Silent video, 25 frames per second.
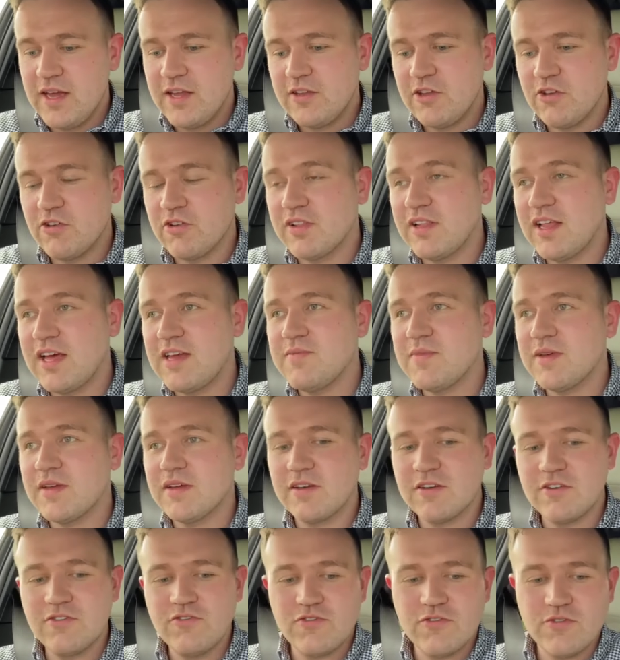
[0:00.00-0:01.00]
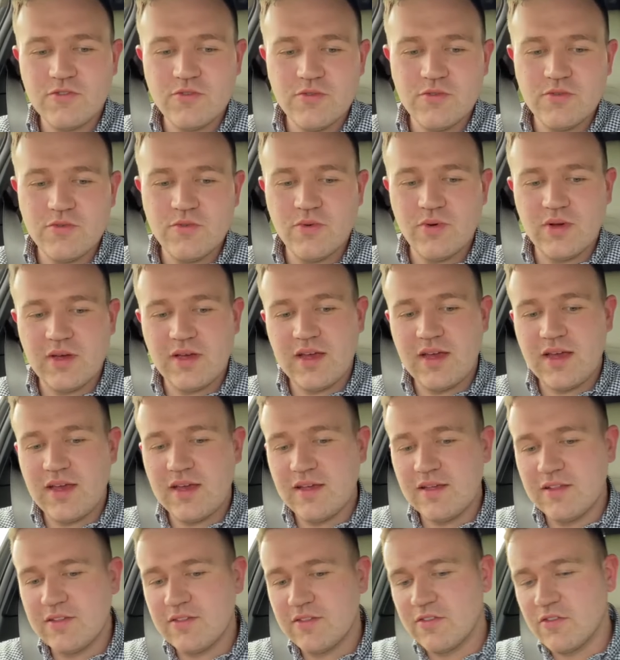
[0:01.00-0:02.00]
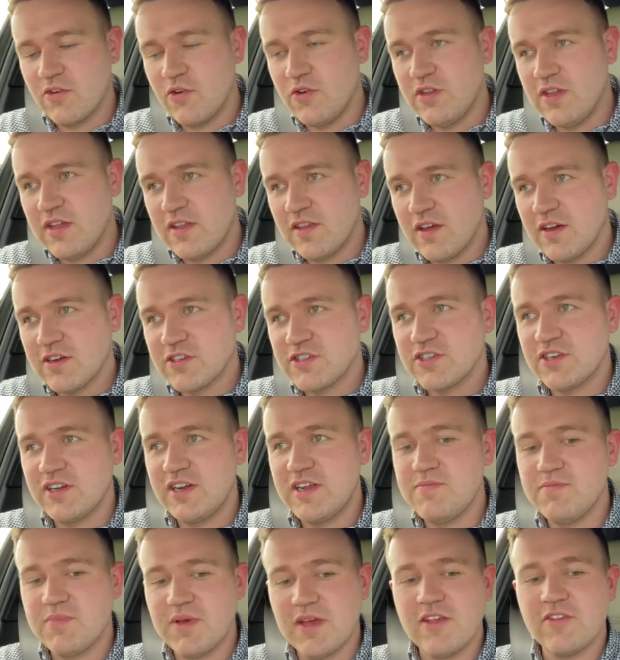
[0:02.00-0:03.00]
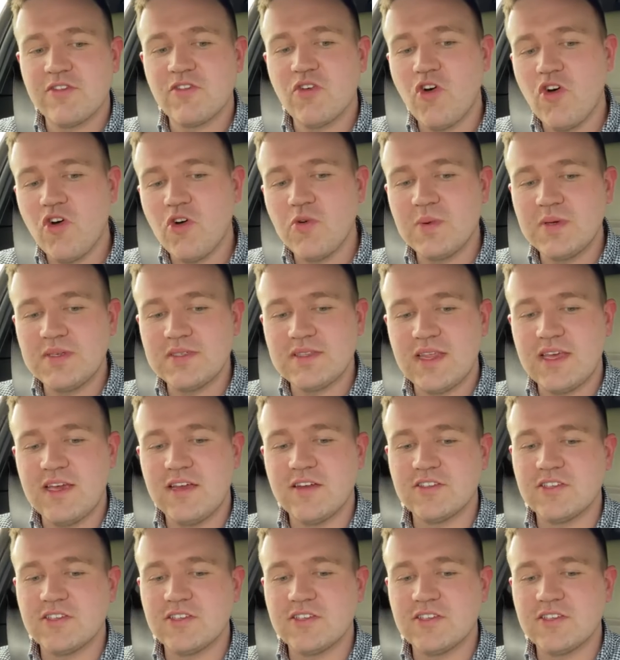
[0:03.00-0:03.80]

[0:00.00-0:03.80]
Now, climate control is on the touchscreen, but it's always there,